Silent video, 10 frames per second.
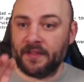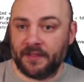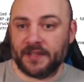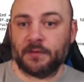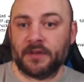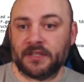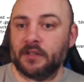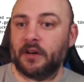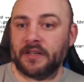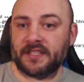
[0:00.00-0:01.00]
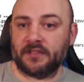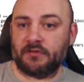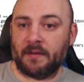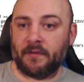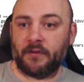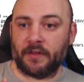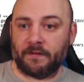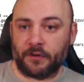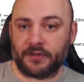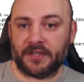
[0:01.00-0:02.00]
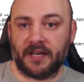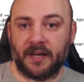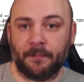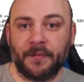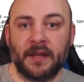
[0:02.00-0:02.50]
This one is long distance travel for the first time.